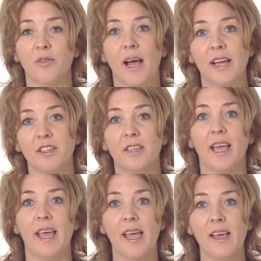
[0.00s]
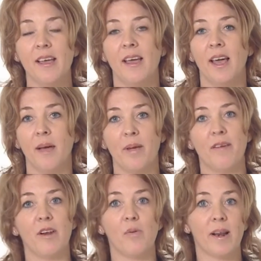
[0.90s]
So we've put mid-market graphics
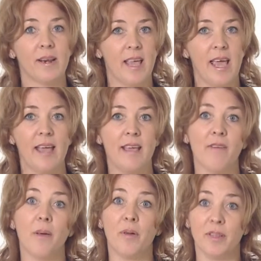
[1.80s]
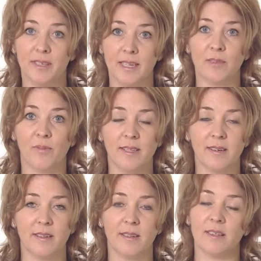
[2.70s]
in this one in particular, and all the supers and
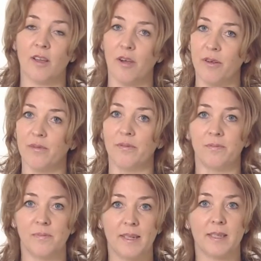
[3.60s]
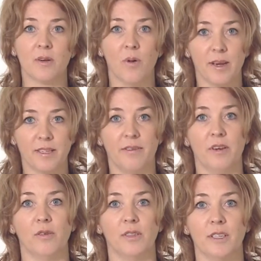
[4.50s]
titles to cut it along.
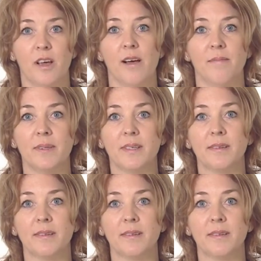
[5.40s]
Now, when you're dealing